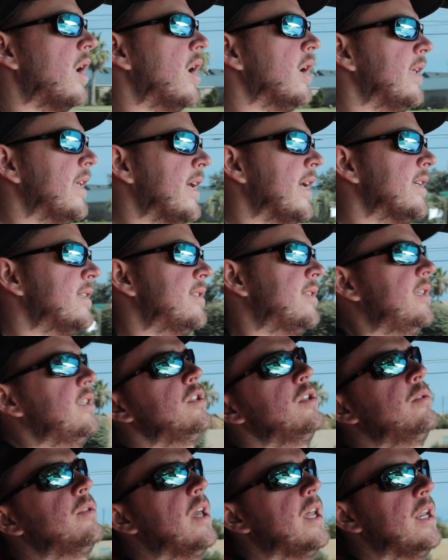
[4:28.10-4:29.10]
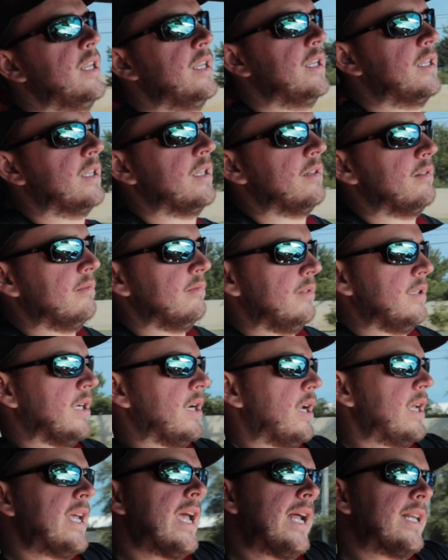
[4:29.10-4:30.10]
yes, he knew that he could, you
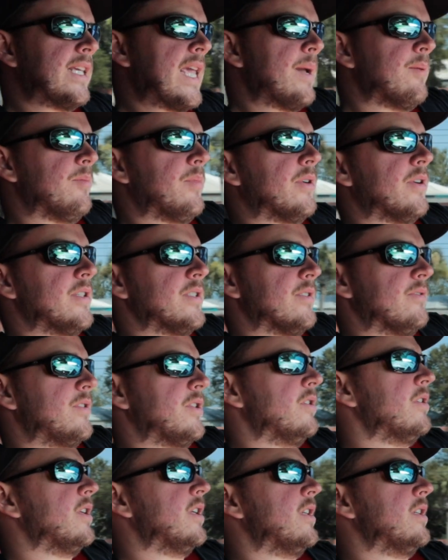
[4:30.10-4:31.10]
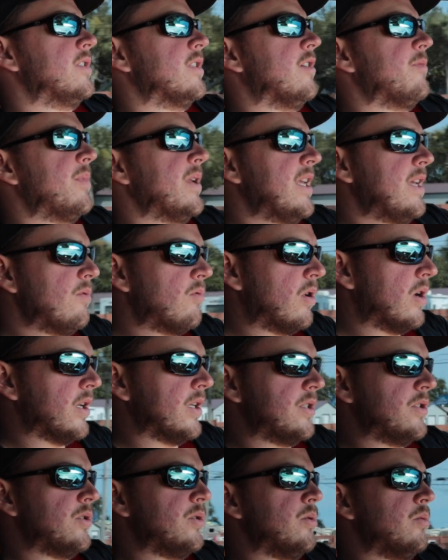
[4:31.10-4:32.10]
know, he had the capabilities of tuning and stuff, but he
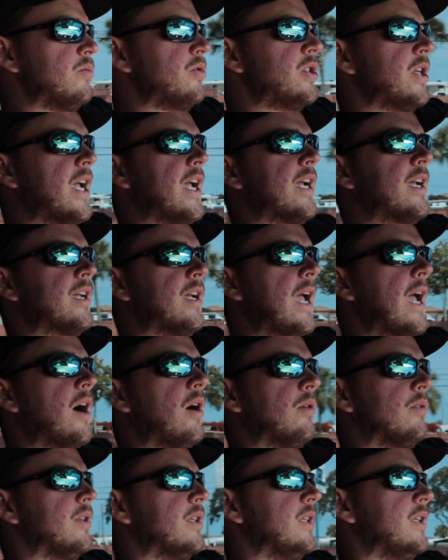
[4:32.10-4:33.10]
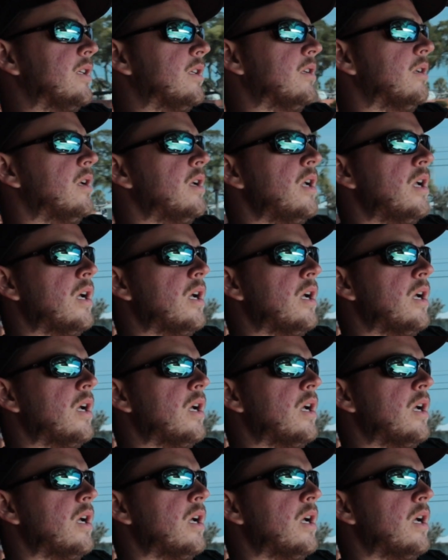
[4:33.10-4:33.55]
wanted to check out the